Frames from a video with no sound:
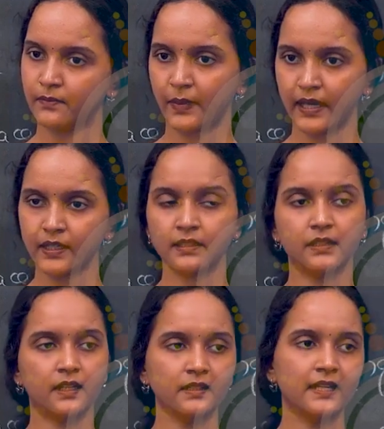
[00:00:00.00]
by
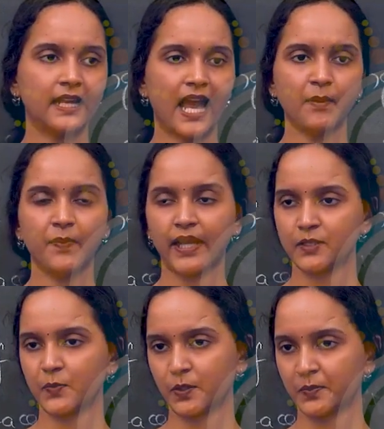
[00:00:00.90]
a lab
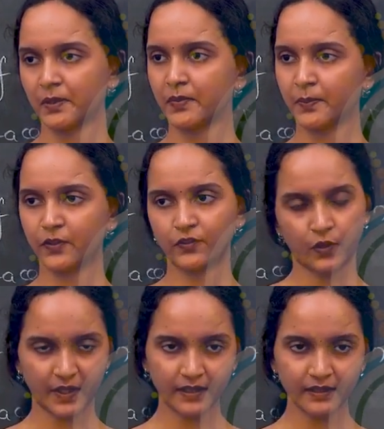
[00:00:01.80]
experiment, by
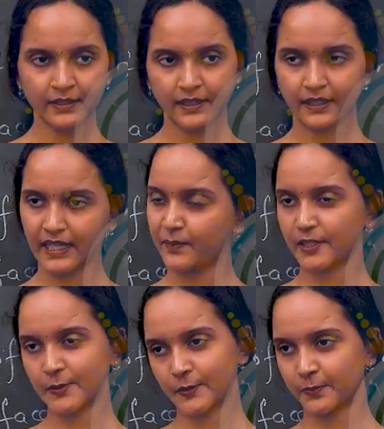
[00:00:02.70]
performing a lab
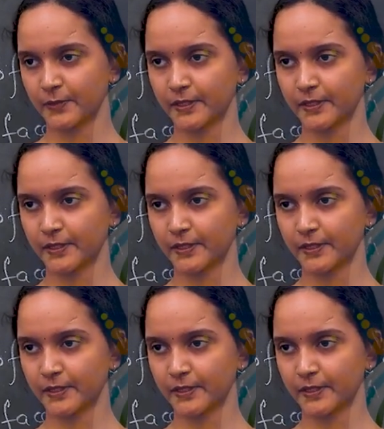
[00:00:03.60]
experiment,